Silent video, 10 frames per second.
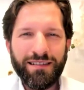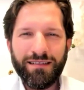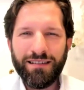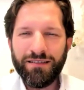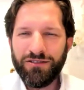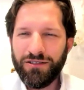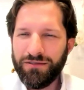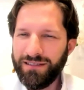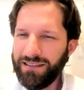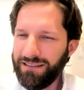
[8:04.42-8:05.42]
and
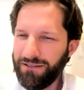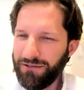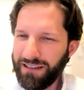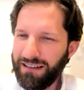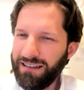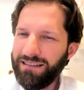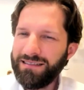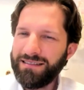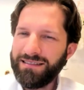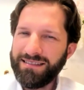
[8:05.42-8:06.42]
show that, okay,
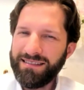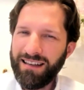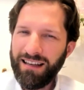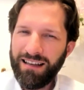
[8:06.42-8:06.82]
this is